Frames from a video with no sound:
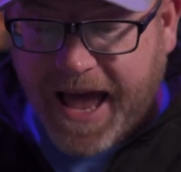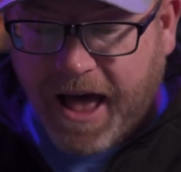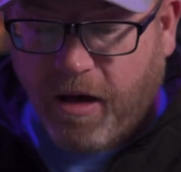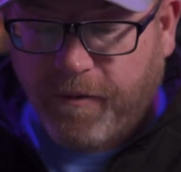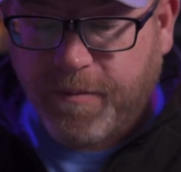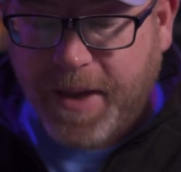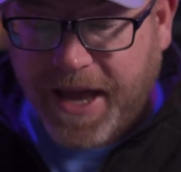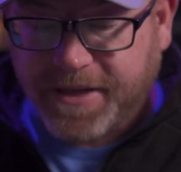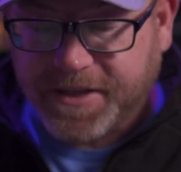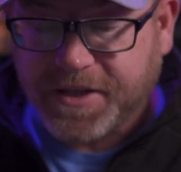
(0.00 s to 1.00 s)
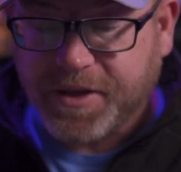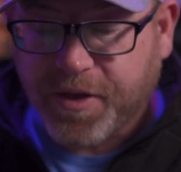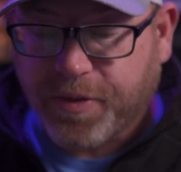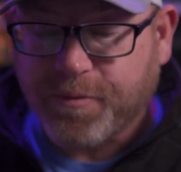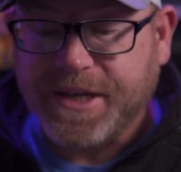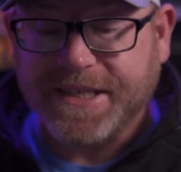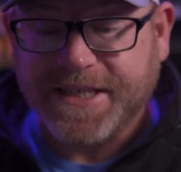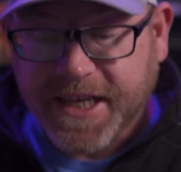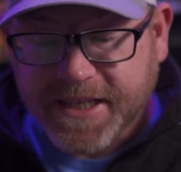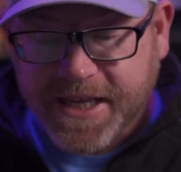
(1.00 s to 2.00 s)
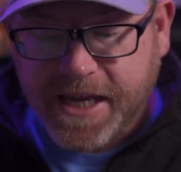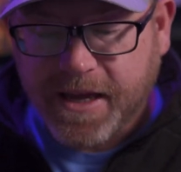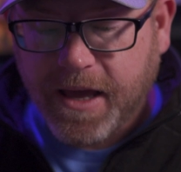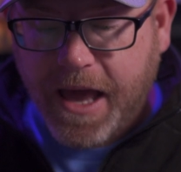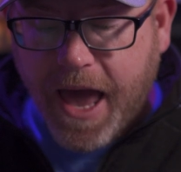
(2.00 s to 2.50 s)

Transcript: Al from Entasis 360